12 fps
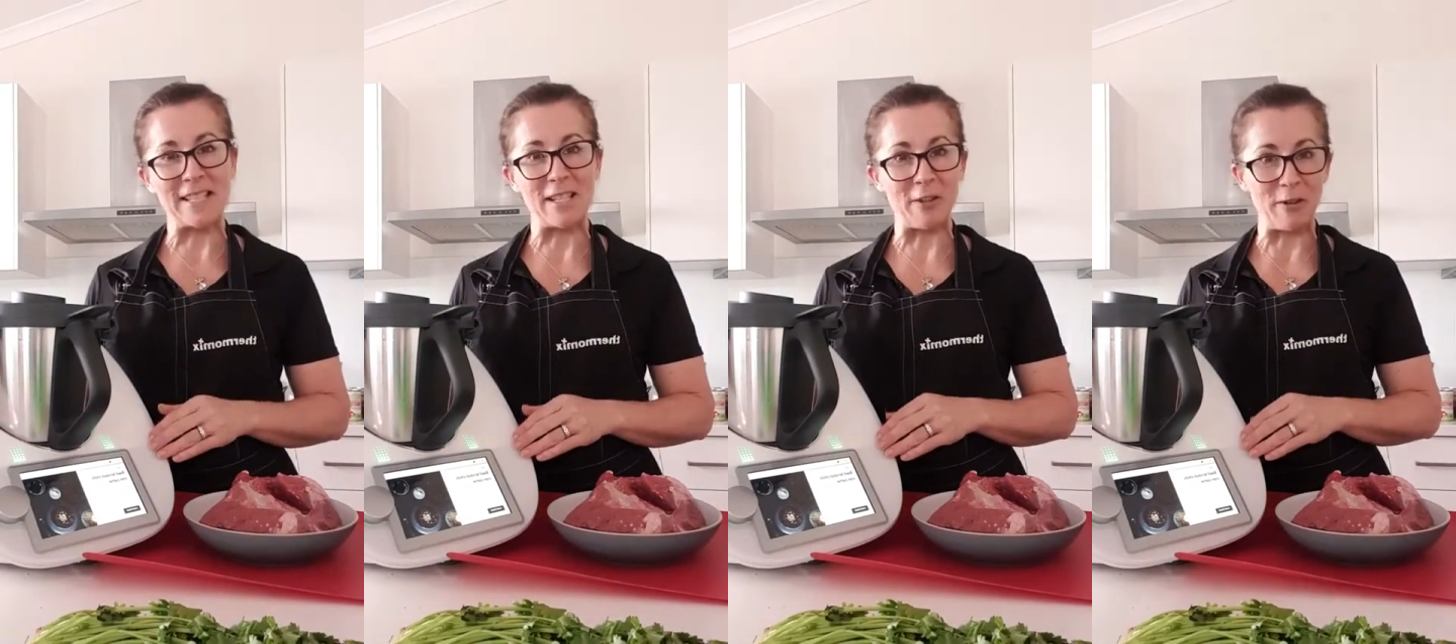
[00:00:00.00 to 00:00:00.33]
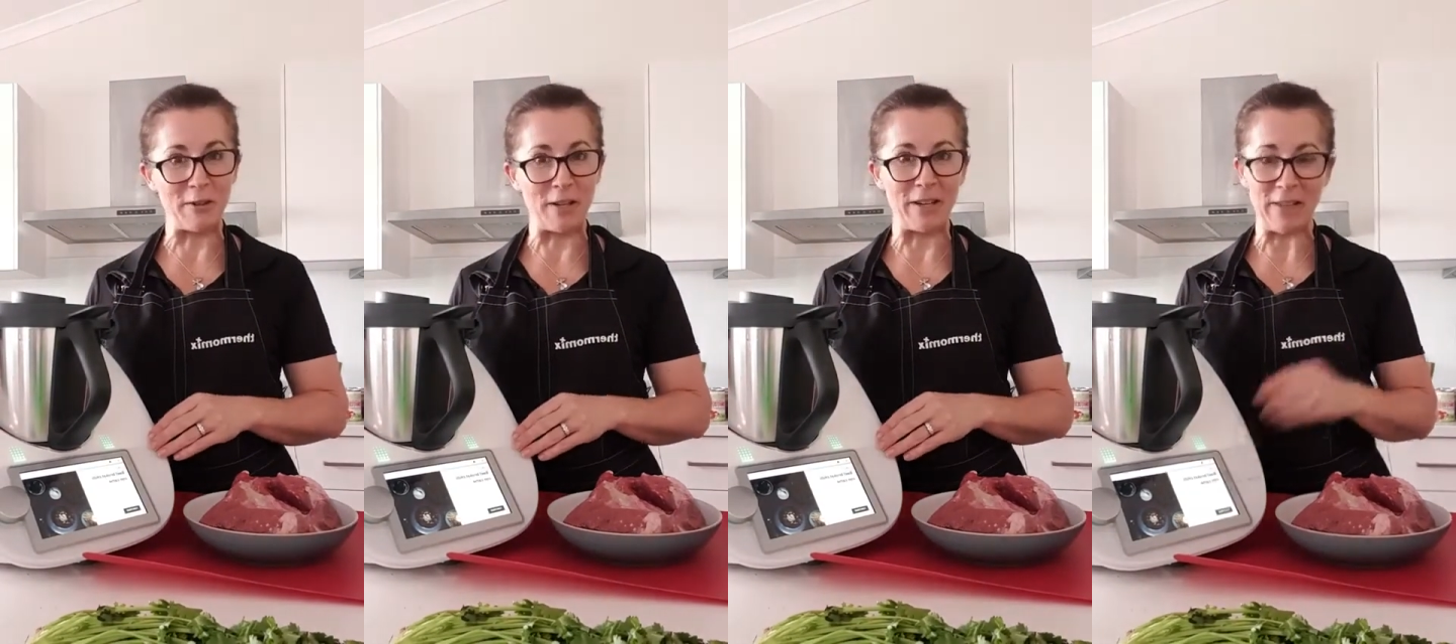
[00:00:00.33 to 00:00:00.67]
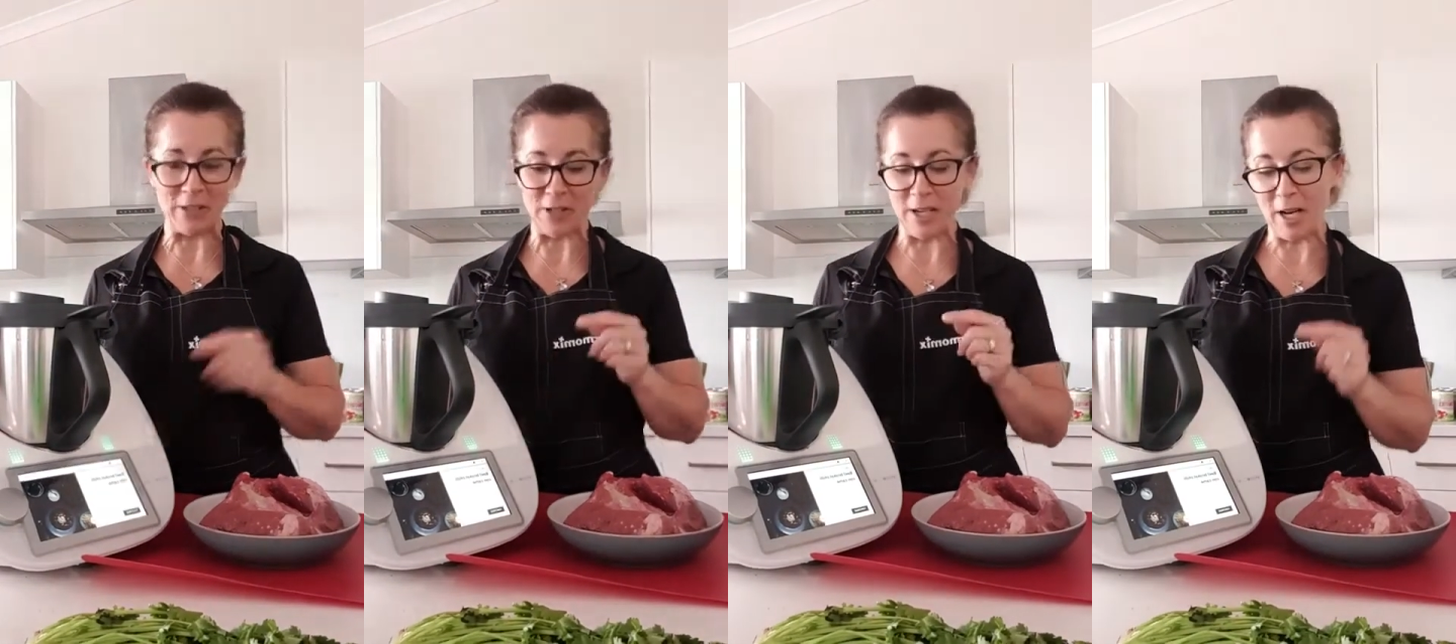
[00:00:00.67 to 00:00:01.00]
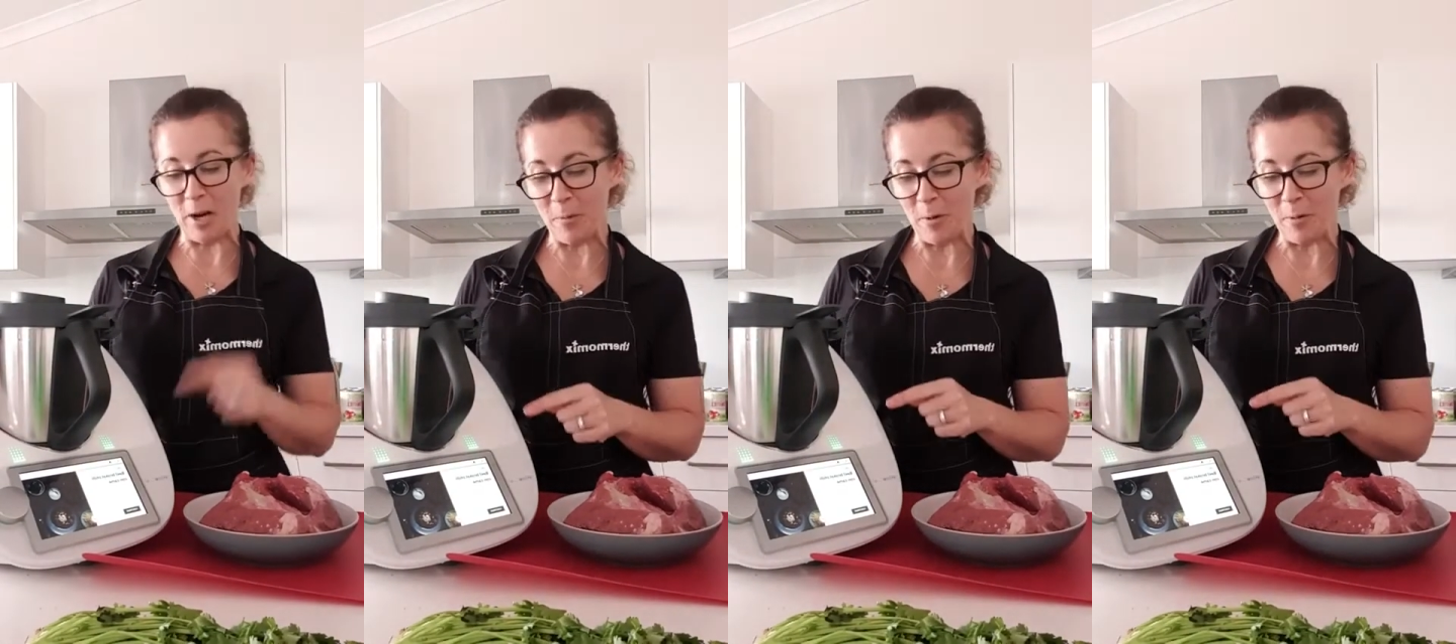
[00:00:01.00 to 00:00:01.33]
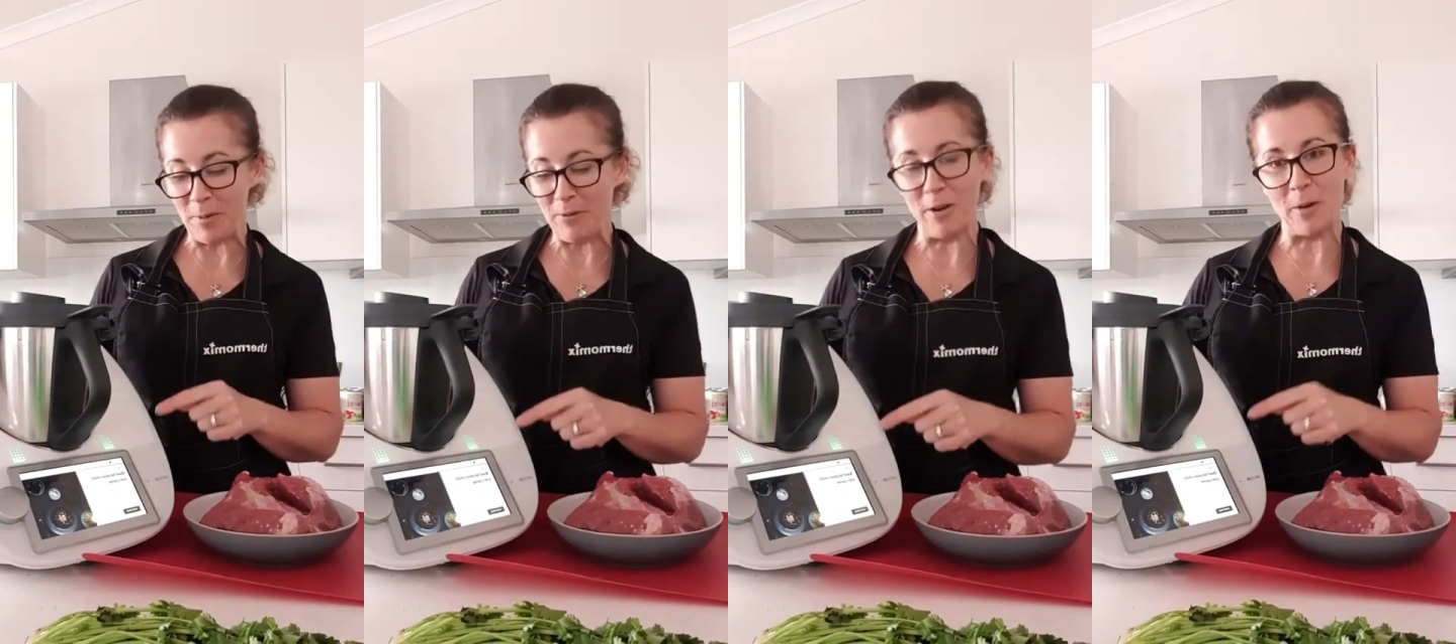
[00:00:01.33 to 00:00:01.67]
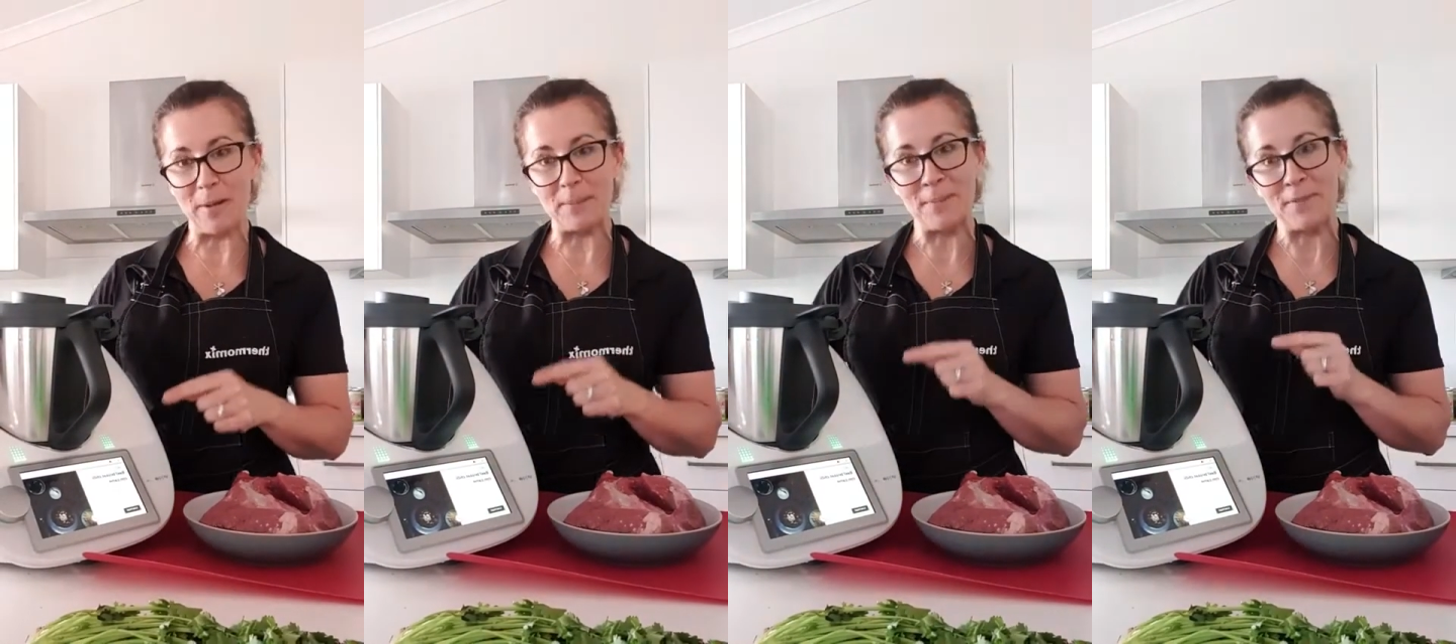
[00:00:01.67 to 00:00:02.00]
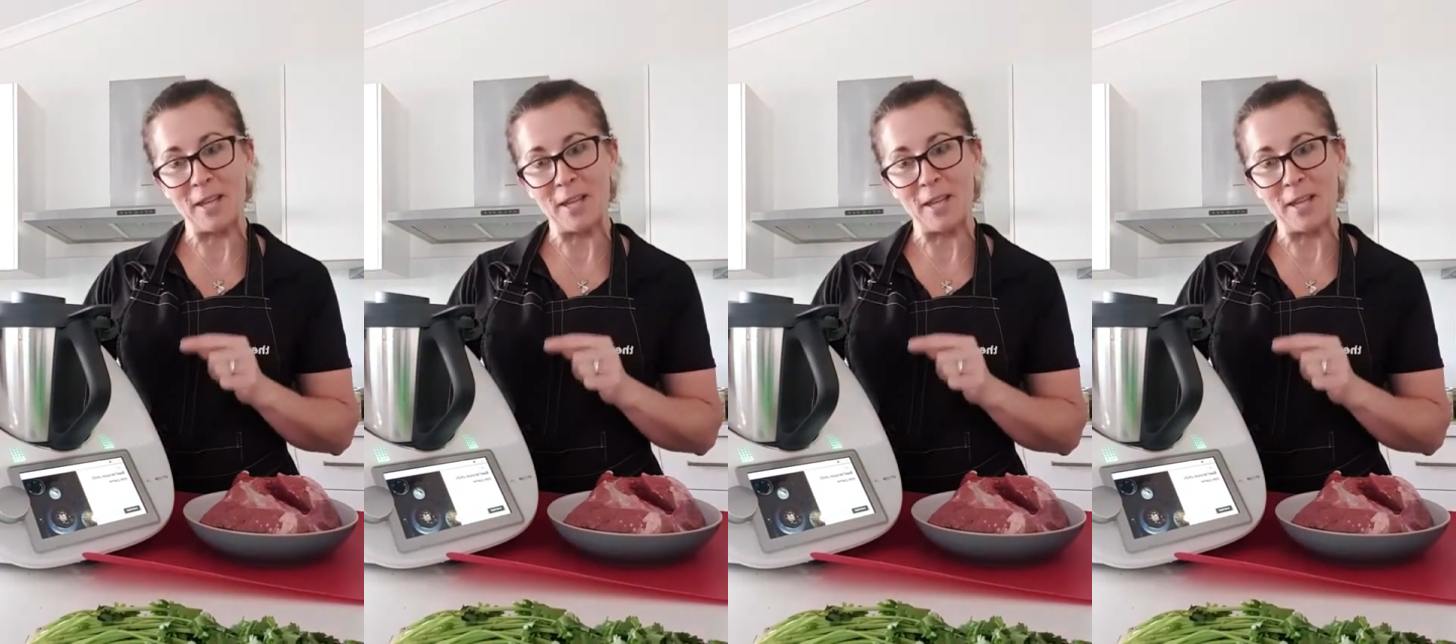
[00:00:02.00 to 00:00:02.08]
slow cooking function and I will be following,